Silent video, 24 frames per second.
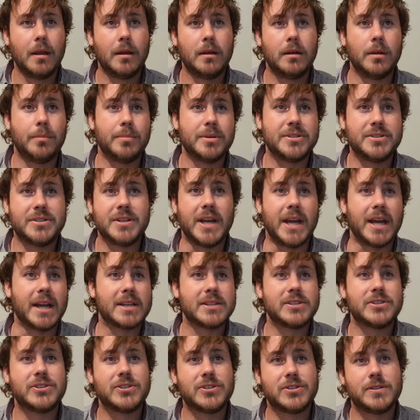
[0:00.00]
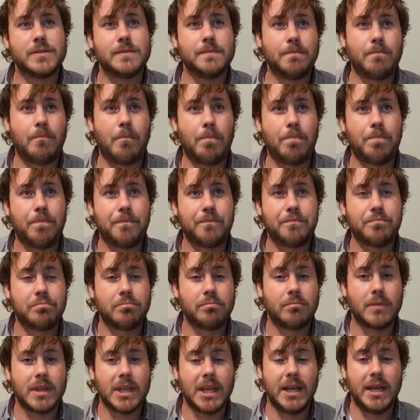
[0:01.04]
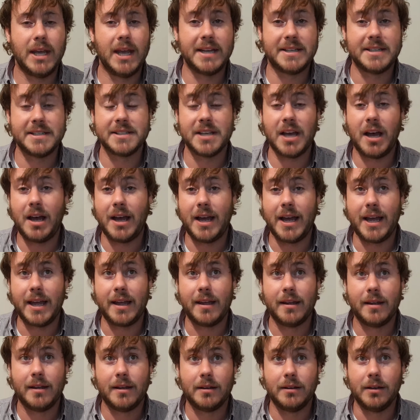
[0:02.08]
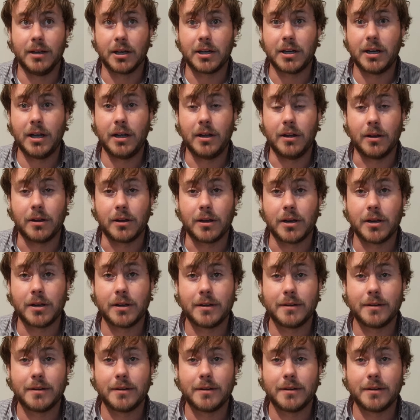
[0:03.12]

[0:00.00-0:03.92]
Number 6, "It is I, Leclerc.